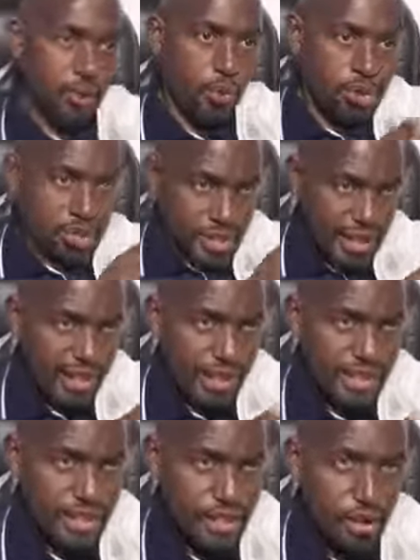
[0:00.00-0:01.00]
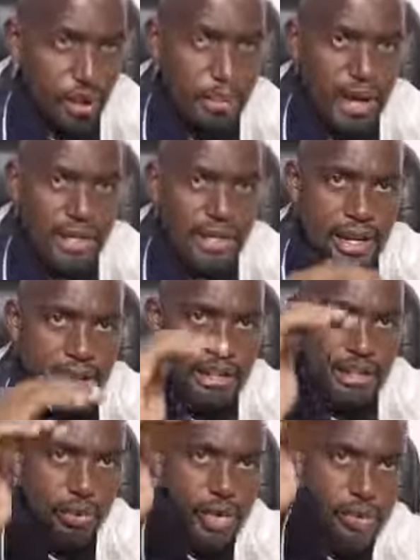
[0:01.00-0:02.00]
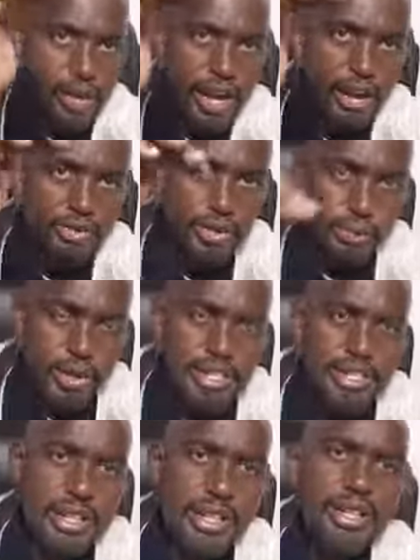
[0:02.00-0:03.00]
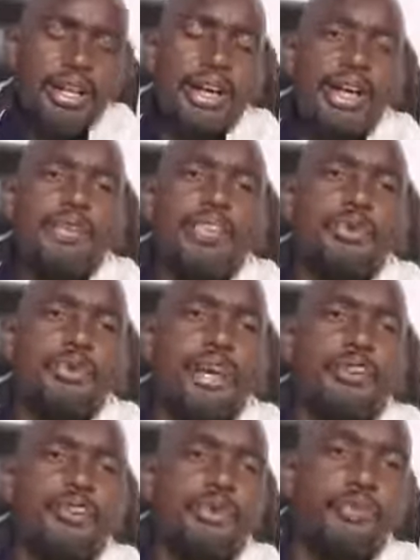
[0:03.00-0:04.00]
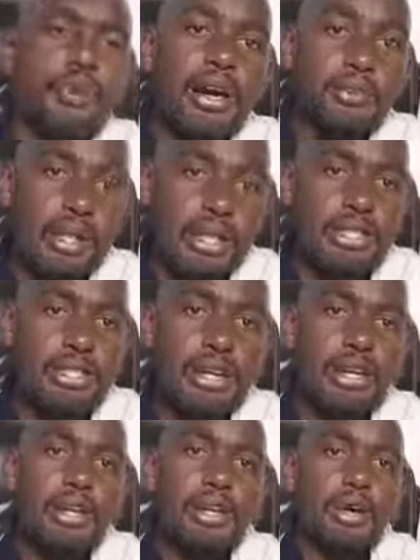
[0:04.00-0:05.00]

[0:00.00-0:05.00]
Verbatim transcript: was second in command, like the way we have the president and then we have the prime minister.